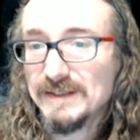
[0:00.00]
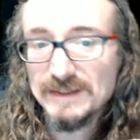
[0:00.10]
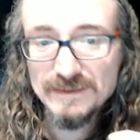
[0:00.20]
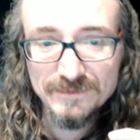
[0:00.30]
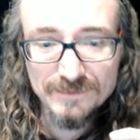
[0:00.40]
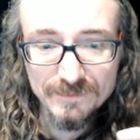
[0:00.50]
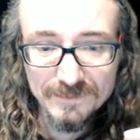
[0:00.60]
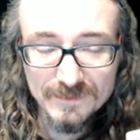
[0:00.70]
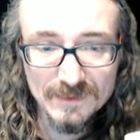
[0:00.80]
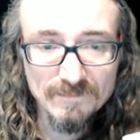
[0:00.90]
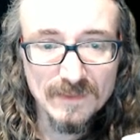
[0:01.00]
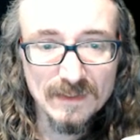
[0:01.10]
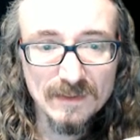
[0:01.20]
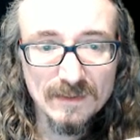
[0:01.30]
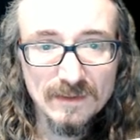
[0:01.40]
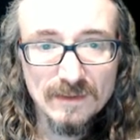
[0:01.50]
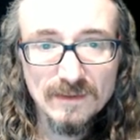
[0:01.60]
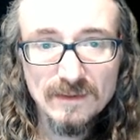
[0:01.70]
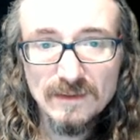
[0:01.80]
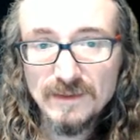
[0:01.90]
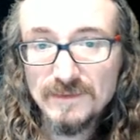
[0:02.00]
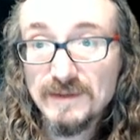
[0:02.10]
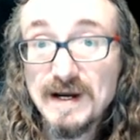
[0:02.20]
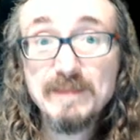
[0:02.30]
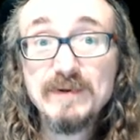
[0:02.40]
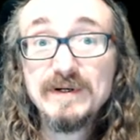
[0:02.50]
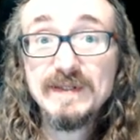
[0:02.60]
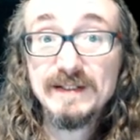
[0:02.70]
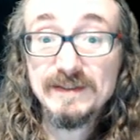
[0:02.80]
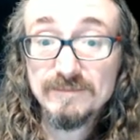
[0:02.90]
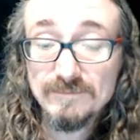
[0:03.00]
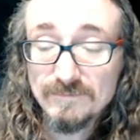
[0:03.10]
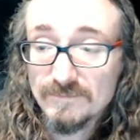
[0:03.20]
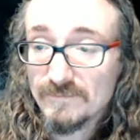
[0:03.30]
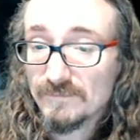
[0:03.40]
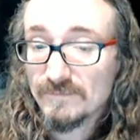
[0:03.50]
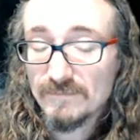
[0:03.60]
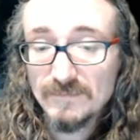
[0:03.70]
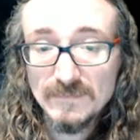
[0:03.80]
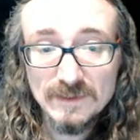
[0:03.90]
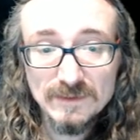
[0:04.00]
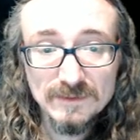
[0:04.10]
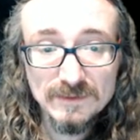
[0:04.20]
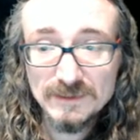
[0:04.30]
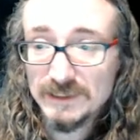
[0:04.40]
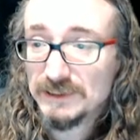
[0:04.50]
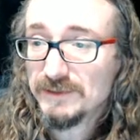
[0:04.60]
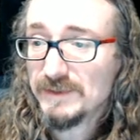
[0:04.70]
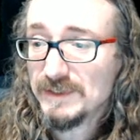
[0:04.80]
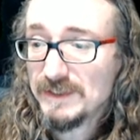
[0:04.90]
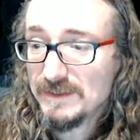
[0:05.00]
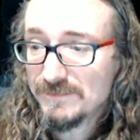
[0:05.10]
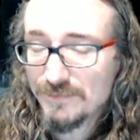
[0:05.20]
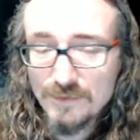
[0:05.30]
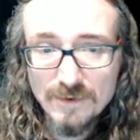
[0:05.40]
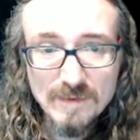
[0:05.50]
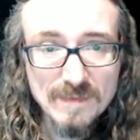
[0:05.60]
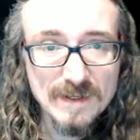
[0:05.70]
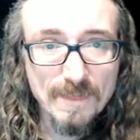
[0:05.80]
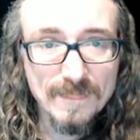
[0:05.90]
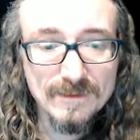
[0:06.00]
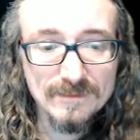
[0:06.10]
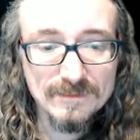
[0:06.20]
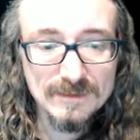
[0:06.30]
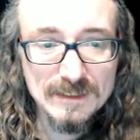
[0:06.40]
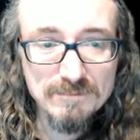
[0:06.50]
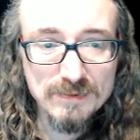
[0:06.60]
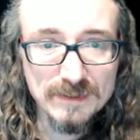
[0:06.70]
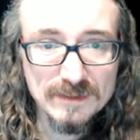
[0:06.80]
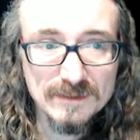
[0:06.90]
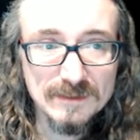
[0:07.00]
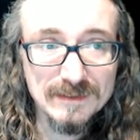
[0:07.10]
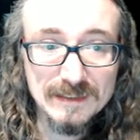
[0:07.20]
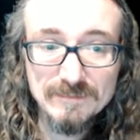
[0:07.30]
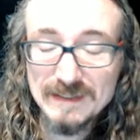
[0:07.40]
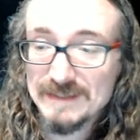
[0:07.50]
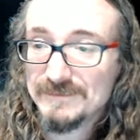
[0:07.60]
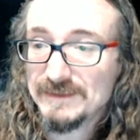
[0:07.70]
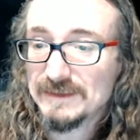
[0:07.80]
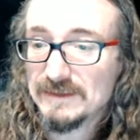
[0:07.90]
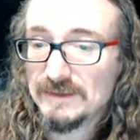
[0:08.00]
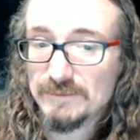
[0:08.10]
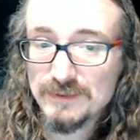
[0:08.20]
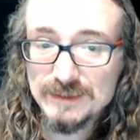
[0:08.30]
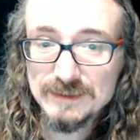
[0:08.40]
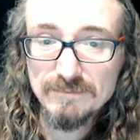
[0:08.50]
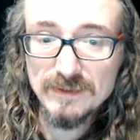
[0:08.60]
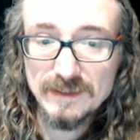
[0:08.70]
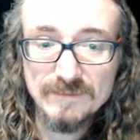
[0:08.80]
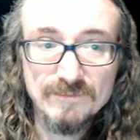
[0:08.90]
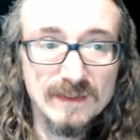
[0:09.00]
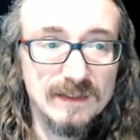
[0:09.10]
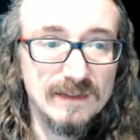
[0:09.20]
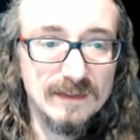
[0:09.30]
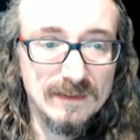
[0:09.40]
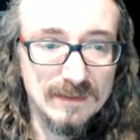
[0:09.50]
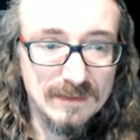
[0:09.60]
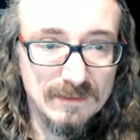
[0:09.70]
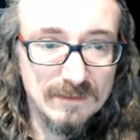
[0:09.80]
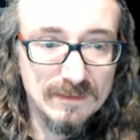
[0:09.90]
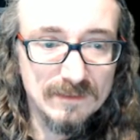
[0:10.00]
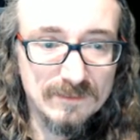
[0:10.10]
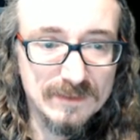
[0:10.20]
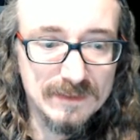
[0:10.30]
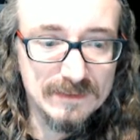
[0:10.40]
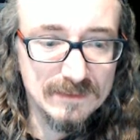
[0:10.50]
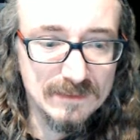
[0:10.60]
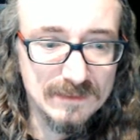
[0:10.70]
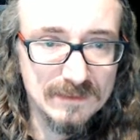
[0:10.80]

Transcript: either through the uh, the library they can usually get you an e-form e-book you might have to get the printed book uh, or you can uh,